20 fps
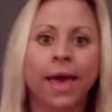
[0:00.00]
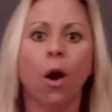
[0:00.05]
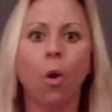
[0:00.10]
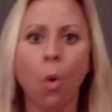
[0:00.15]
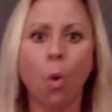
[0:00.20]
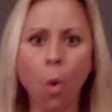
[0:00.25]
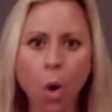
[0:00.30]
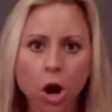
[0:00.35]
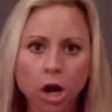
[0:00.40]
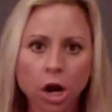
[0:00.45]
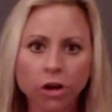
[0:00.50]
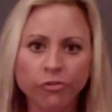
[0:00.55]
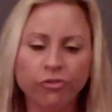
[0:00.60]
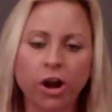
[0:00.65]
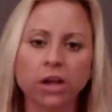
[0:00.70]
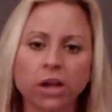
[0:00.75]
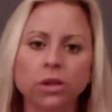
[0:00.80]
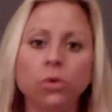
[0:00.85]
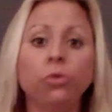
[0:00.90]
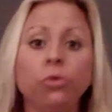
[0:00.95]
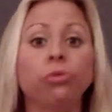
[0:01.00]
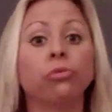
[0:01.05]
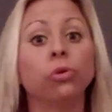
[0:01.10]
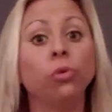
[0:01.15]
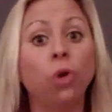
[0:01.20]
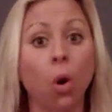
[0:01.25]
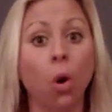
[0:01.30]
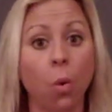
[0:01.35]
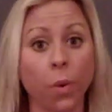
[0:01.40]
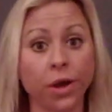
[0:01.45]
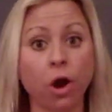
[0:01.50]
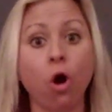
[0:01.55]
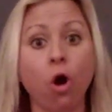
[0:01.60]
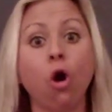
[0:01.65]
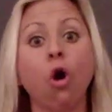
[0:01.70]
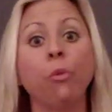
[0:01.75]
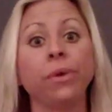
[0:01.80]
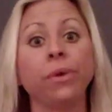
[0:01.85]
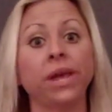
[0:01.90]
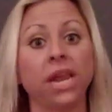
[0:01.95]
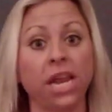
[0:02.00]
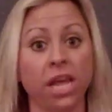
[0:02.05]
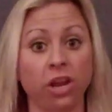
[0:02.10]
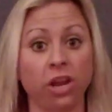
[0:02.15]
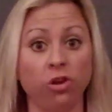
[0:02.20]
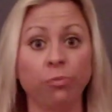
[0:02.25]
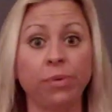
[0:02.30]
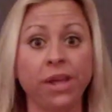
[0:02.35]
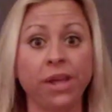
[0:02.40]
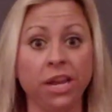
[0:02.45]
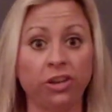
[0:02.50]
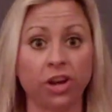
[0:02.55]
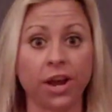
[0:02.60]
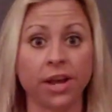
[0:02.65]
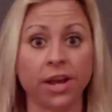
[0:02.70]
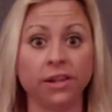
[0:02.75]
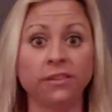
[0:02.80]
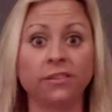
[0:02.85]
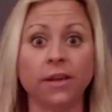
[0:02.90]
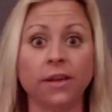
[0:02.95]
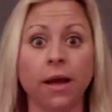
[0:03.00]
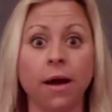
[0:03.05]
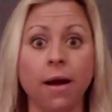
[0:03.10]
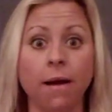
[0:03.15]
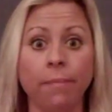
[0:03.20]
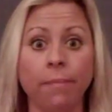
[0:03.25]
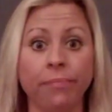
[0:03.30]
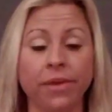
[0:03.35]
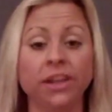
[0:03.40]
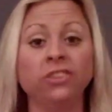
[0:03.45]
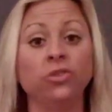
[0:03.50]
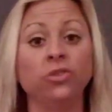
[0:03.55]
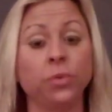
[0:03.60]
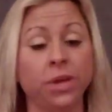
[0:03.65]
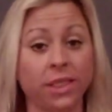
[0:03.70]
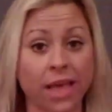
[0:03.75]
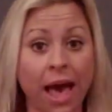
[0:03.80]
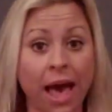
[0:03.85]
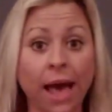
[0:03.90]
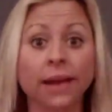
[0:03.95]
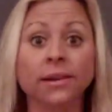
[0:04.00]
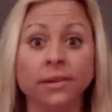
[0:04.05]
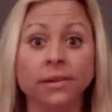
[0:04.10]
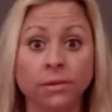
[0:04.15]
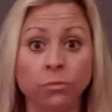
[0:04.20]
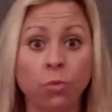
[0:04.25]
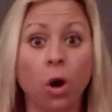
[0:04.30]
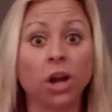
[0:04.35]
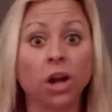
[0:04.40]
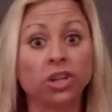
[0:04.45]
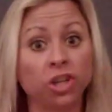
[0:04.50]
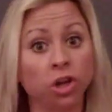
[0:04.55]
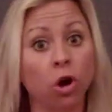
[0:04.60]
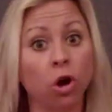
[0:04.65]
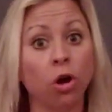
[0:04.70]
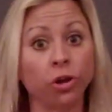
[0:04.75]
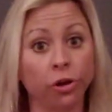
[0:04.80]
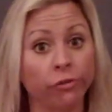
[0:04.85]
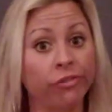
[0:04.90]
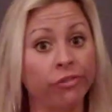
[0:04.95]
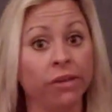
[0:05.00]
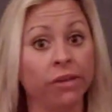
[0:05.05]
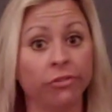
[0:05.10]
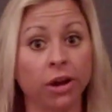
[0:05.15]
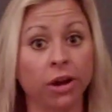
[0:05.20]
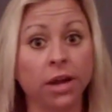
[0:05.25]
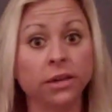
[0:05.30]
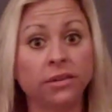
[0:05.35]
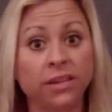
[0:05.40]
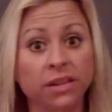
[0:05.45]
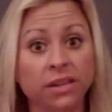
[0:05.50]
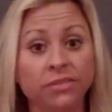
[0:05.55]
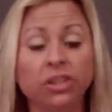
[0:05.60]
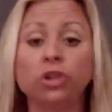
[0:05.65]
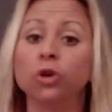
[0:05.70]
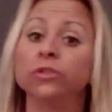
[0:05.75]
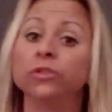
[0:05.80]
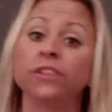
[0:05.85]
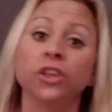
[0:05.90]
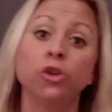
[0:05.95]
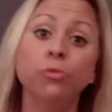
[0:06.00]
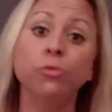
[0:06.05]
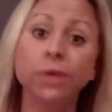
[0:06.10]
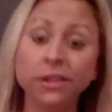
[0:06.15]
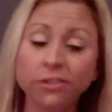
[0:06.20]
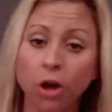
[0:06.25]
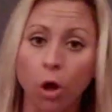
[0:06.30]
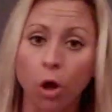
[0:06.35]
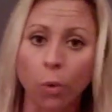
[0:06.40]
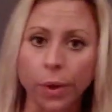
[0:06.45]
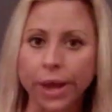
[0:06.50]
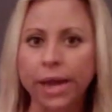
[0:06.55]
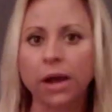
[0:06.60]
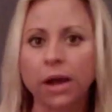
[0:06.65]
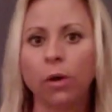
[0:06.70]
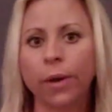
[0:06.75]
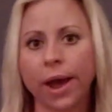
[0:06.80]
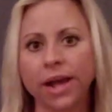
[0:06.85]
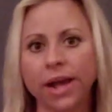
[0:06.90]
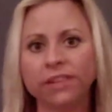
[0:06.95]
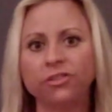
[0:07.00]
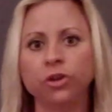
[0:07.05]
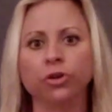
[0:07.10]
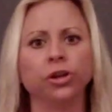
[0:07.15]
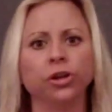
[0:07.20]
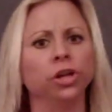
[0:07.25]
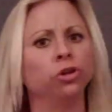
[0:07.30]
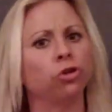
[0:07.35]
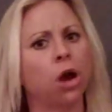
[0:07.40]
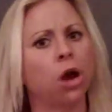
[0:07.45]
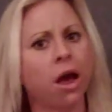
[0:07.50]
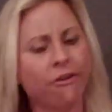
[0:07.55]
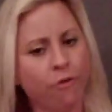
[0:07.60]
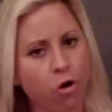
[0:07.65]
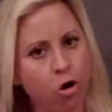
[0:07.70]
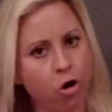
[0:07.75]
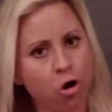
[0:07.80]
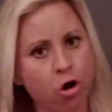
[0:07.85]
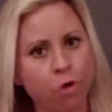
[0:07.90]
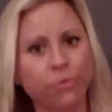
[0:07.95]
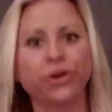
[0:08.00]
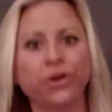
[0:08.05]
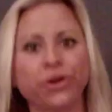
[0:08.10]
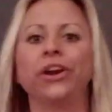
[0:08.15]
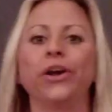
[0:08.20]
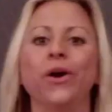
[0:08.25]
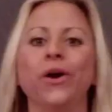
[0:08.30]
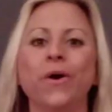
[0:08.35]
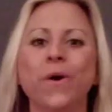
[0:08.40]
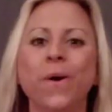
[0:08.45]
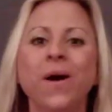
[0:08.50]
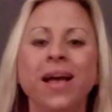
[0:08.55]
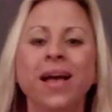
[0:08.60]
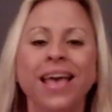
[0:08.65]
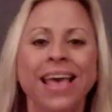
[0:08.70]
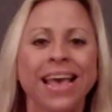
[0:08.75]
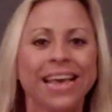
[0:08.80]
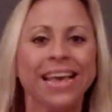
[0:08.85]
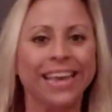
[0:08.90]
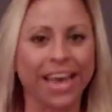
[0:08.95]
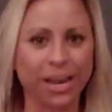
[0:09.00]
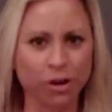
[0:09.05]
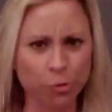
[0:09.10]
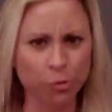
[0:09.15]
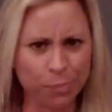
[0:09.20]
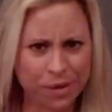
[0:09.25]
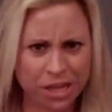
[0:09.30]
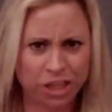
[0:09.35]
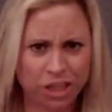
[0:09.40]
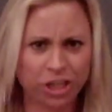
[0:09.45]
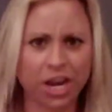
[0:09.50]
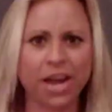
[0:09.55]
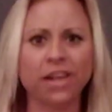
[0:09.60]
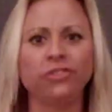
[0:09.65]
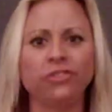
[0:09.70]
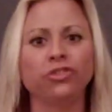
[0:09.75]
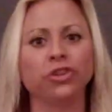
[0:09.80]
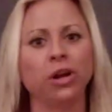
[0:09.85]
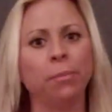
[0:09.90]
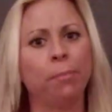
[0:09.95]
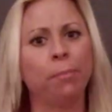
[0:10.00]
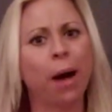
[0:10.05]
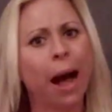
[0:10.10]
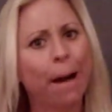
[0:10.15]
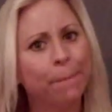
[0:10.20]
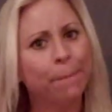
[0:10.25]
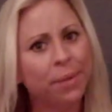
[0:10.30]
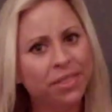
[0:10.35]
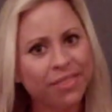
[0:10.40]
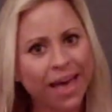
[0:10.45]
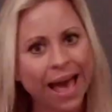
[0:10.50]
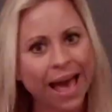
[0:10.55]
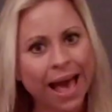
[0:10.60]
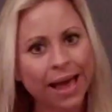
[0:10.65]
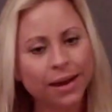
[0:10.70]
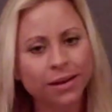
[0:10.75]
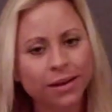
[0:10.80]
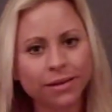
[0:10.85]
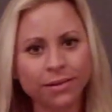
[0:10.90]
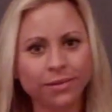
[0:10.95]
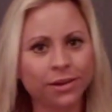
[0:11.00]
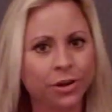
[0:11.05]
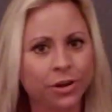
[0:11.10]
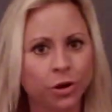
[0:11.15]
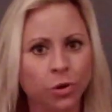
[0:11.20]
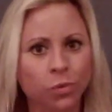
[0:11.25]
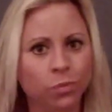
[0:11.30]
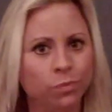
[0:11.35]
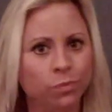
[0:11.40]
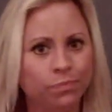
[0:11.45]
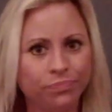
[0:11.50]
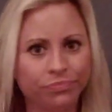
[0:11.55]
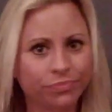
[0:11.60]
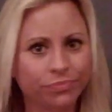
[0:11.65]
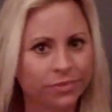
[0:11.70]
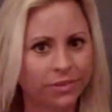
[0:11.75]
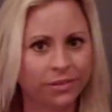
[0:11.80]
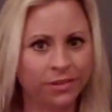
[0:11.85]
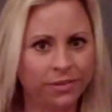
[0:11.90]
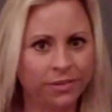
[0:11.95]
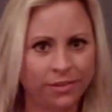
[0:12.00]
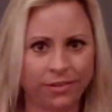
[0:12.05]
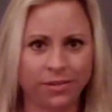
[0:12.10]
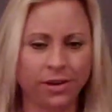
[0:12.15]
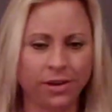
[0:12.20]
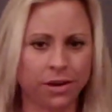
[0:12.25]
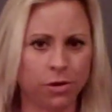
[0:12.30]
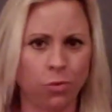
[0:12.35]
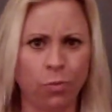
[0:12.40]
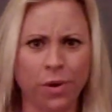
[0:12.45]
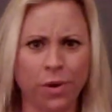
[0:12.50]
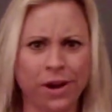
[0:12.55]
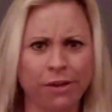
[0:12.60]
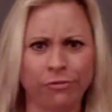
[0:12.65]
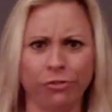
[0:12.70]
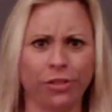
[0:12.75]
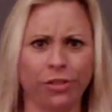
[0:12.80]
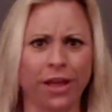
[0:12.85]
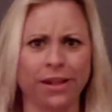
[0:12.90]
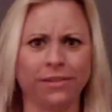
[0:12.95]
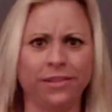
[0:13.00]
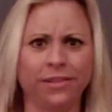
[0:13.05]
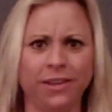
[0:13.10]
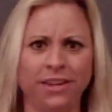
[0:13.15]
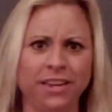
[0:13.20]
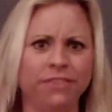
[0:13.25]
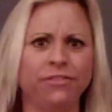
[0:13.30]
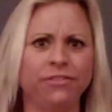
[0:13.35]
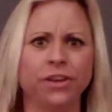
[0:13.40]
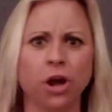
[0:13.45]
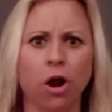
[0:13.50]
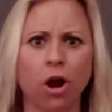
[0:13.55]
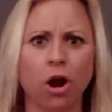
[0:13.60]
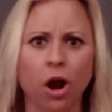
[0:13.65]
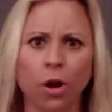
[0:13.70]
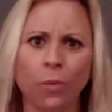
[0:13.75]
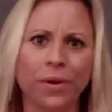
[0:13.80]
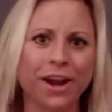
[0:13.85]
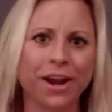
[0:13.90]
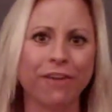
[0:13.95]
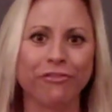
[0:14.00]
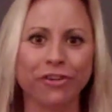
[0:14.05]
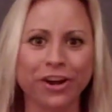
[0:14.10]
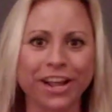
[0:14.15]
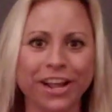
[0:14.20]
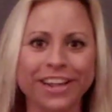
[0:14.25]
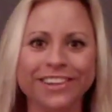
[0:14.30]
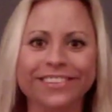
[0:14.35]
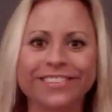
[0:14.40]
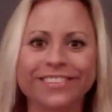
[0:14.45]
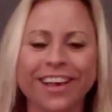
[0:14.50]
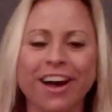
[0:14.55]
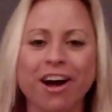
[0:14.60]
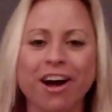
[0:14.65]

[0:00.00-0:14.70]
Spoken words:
Or follow through going home and getting in your PJs and doing that and watching all your favorite TV shows that you missed all week, okay? So you're going to drive home, you're going to go get in your PJs, you're going to pop in that, whatever, that the DVR, whatever it is.